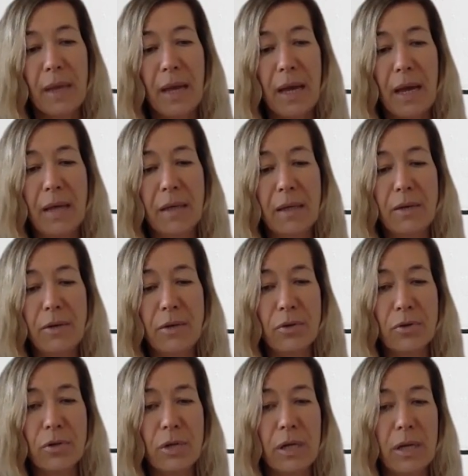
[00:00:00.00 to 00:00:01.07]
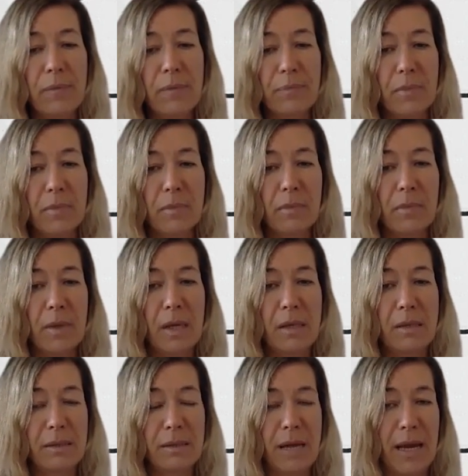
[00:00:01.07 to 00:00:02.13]
And it usually
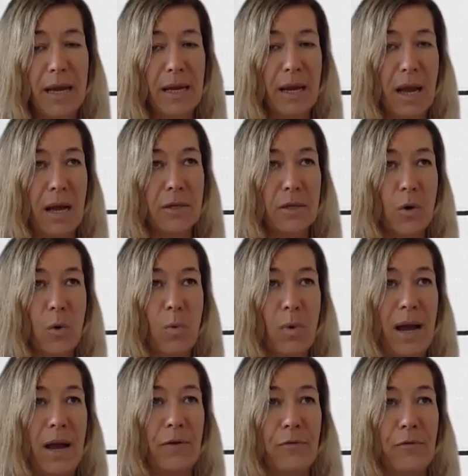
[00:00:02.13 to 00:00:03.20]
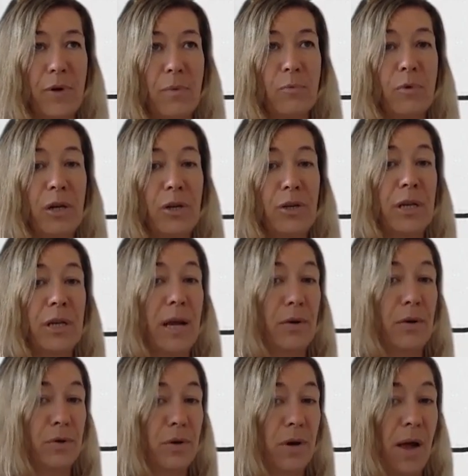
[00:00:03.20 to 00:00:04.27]
is taking us away from reaching
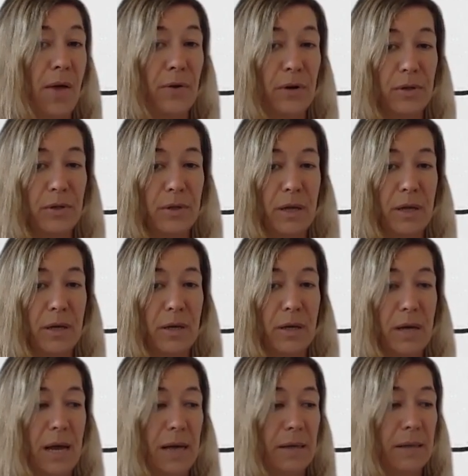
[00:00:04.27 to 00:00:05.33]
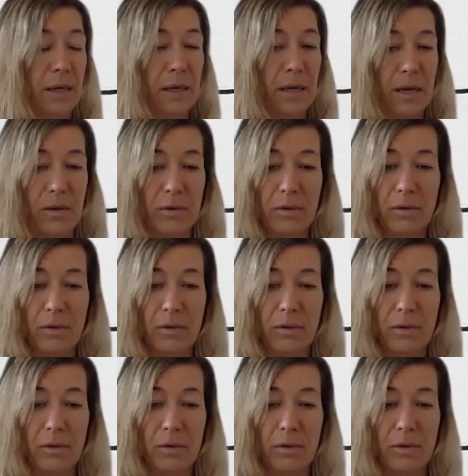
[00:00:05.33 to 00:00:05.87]
out to others and connecting and